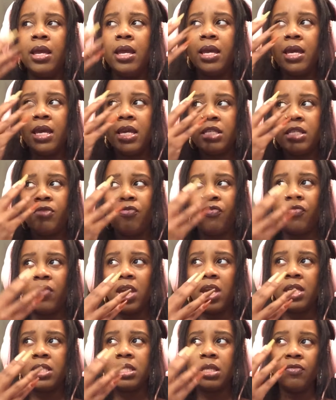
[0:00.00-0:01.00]
His
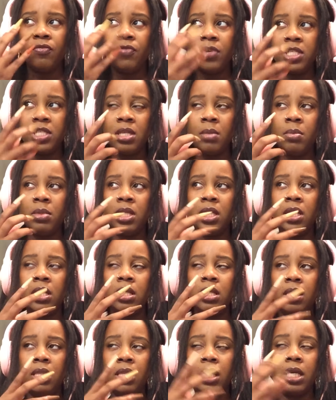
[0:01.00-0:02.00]
face visibly,
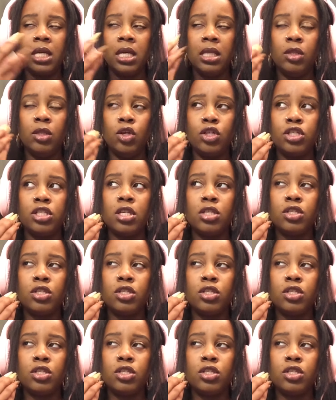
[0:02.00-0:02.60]
like it looks